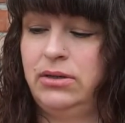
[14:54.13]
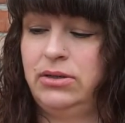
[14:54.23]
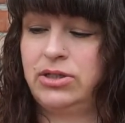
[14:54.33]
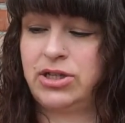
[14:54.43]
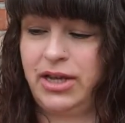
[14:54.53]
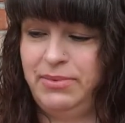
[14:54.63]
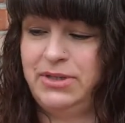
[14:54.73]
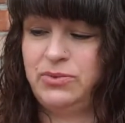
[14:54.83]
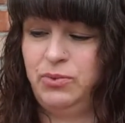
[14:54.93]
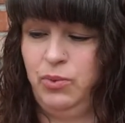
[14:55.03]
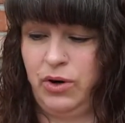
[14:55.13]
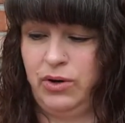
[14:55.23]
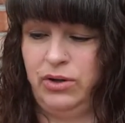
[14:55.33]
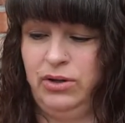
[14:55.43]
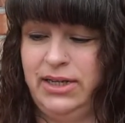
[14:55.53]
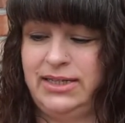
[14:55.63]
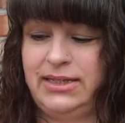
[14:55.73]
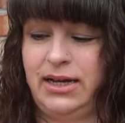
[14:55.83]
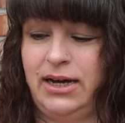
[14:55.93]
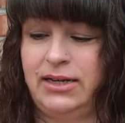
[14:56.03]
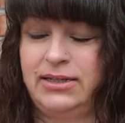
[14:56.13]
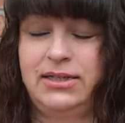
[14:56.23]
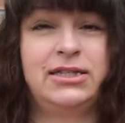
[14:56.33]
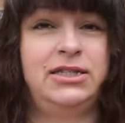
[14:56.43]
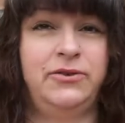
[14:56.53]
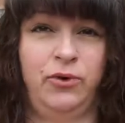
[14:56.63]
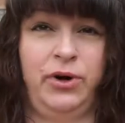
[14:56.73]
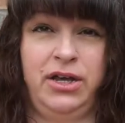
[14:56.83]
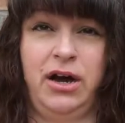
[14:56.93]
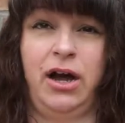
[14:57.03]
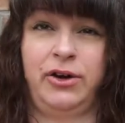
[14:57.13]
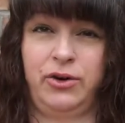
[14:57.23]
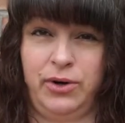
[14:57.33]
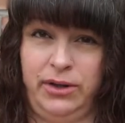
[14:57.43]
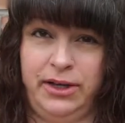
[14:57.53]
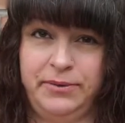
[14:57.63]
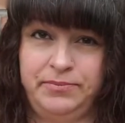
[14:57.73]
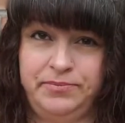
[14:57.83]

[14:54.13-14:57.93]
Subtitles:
Scheepjes Whirl is 60-40 cotton acrylic,